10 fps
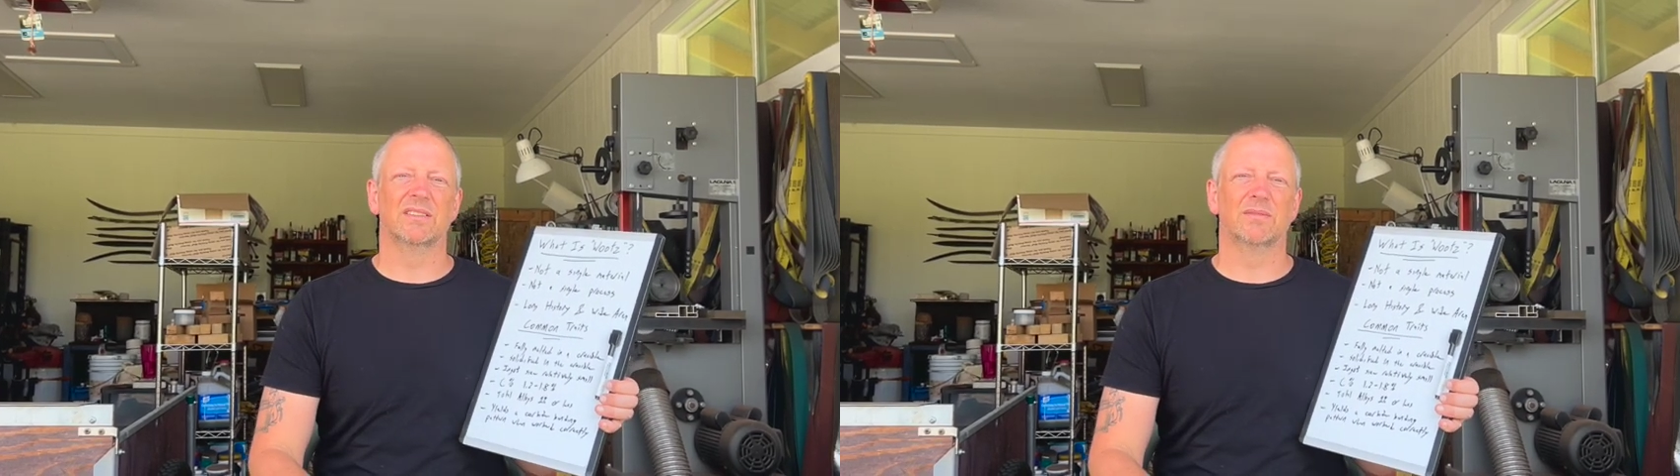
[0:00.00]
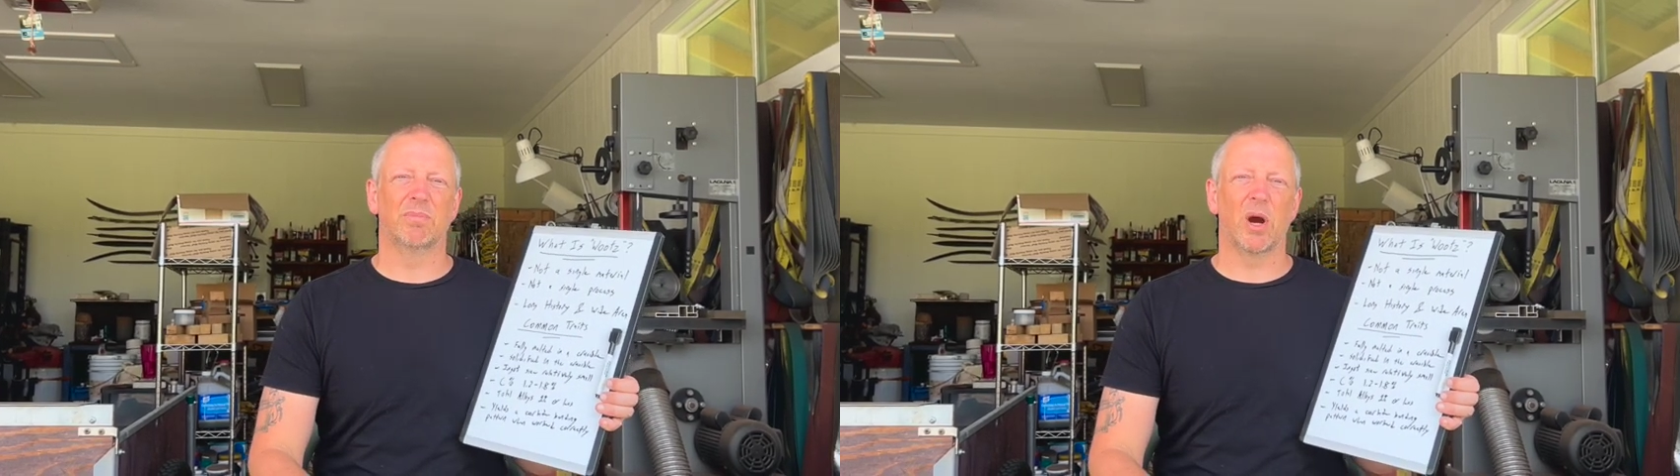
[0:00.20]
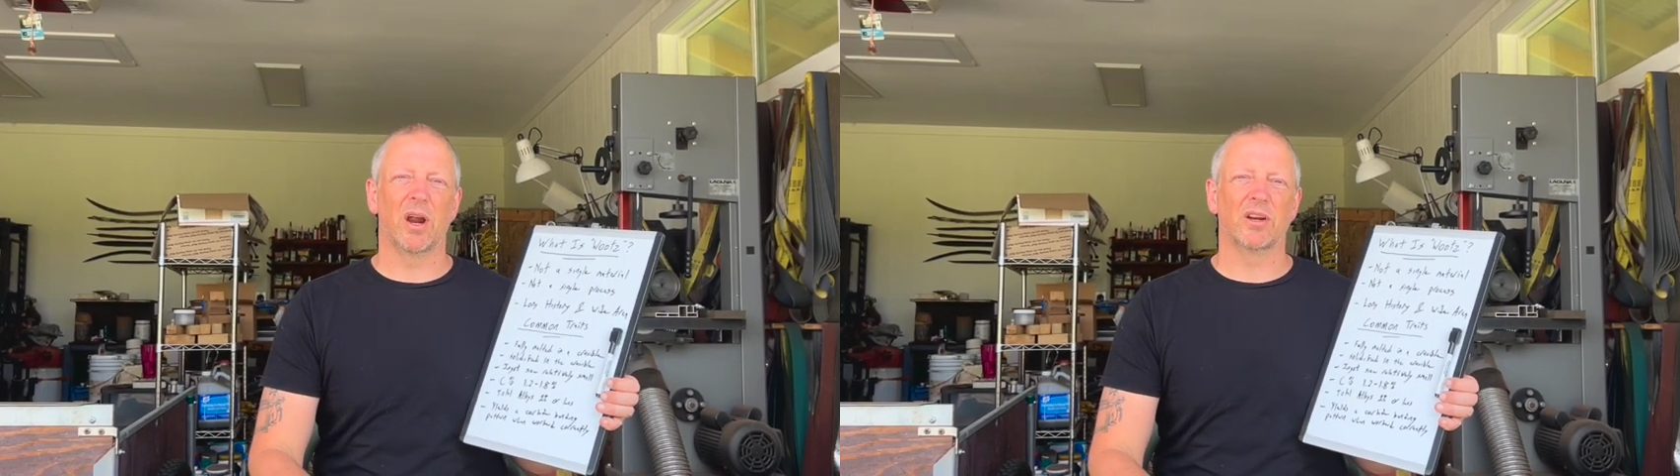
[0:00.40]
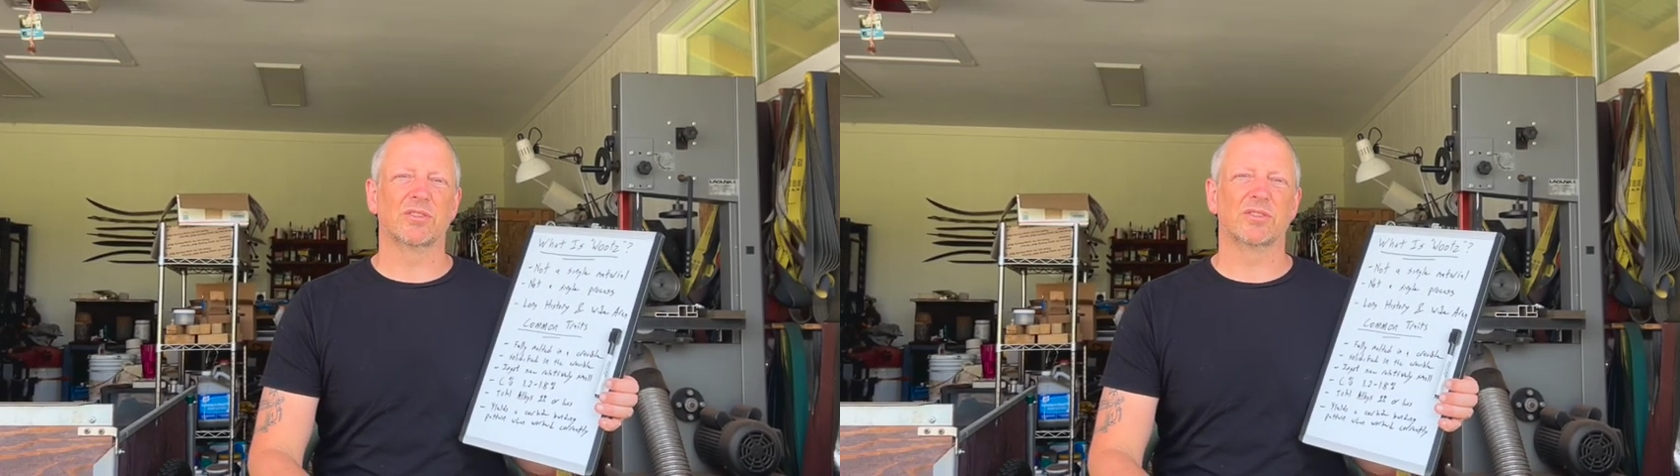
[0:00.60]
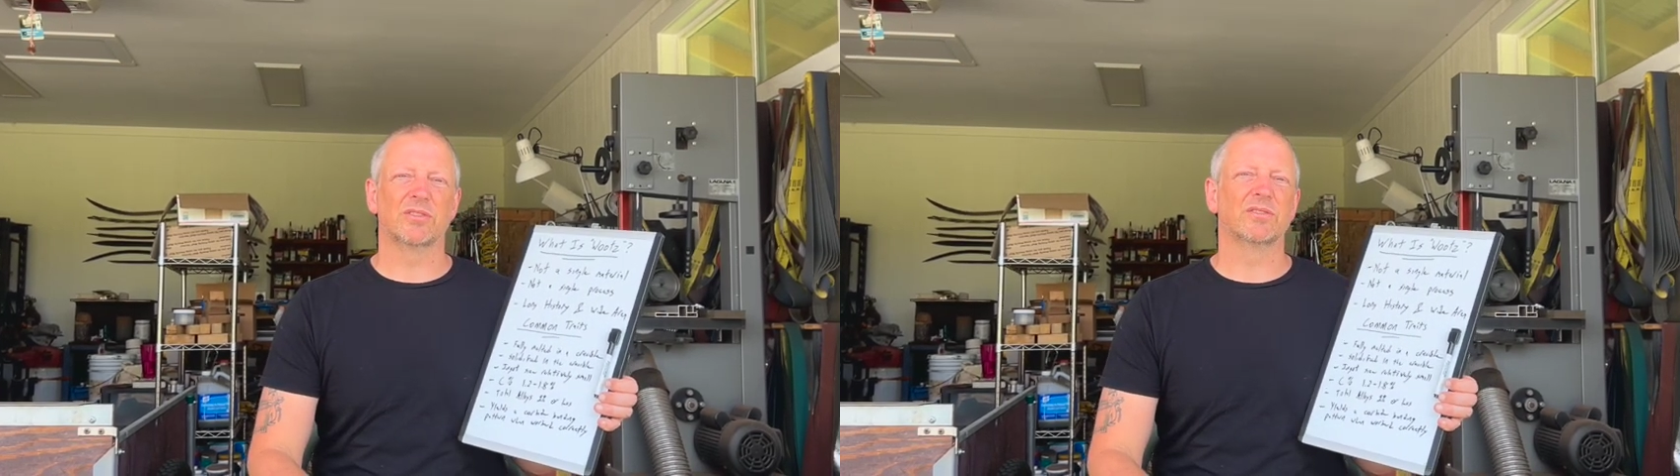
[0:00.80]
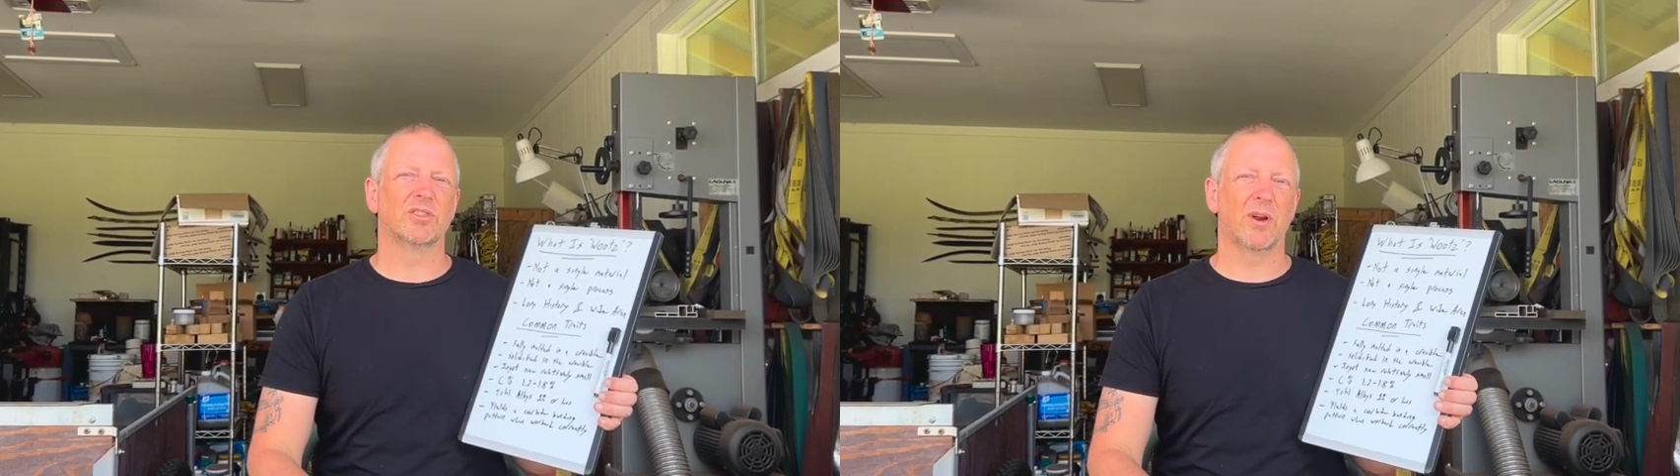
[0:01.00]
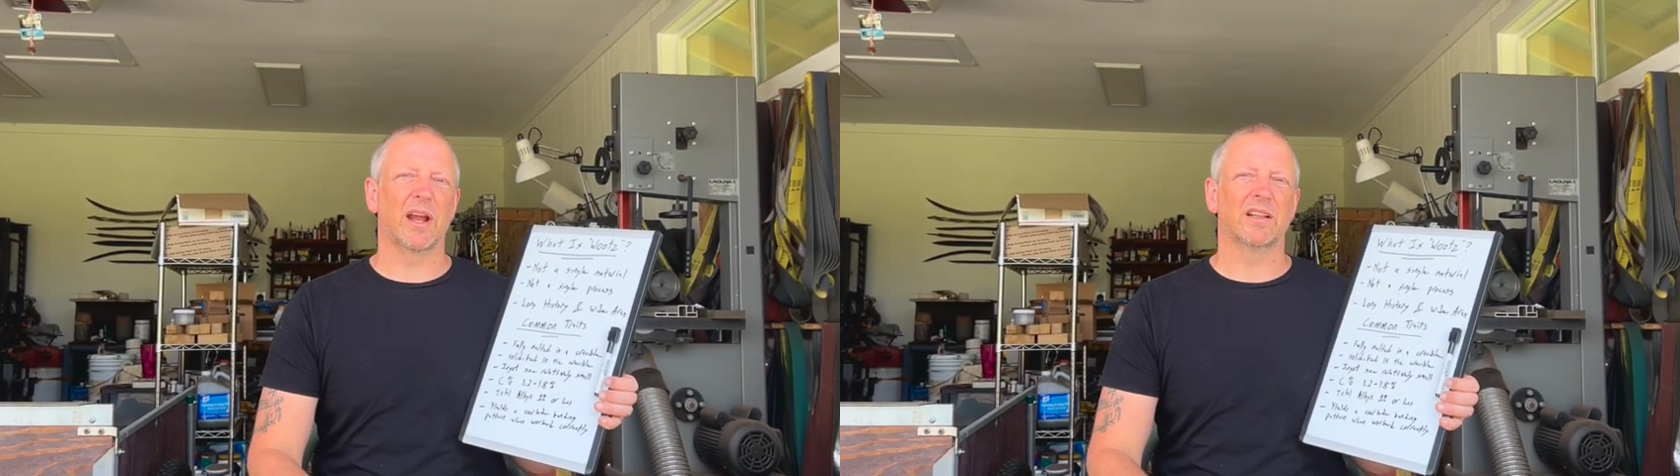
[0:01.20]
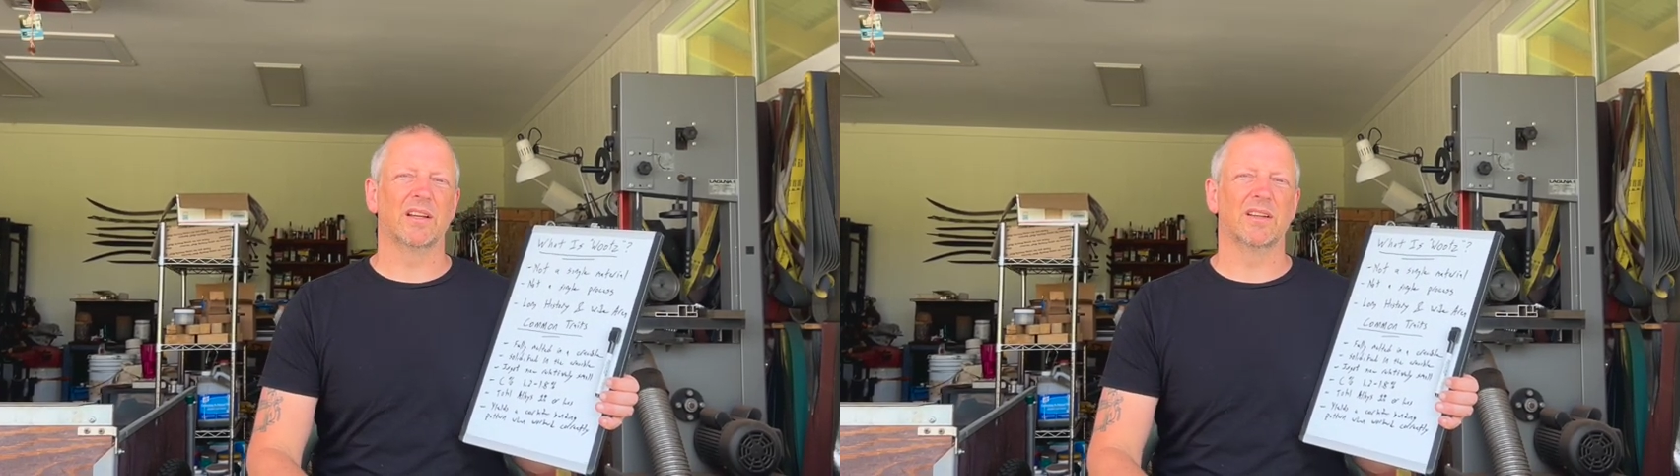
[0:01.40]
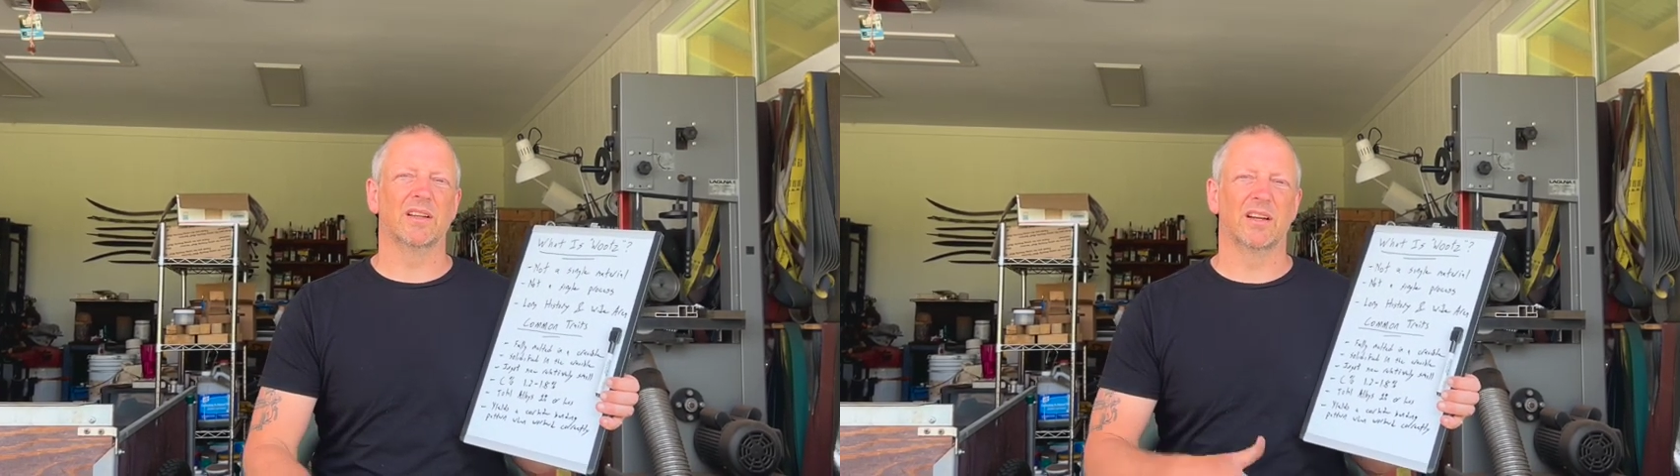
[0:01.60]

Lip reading: bars directly,